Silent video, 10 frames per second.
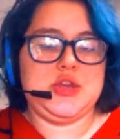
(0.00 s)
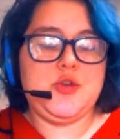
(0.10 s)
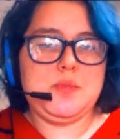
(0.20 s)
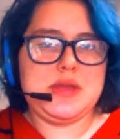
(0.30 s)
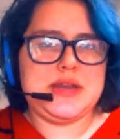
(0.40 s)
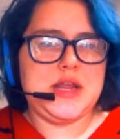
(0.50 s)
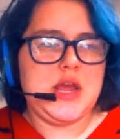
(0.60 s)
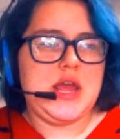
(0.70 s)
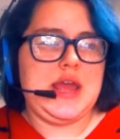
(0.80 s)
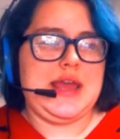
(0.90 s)
human,
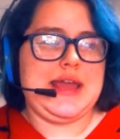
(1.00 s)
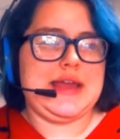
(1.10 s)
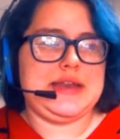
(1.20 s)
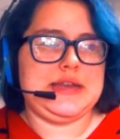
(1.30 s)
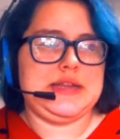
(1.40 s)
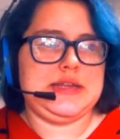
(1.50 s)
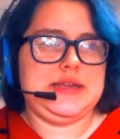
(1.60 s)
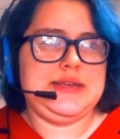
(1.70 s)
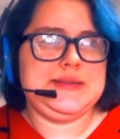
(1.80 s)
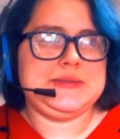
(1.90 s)
and
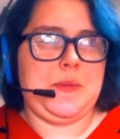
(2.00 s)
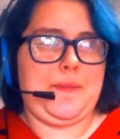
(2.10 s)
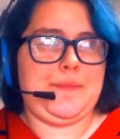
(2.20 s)
he's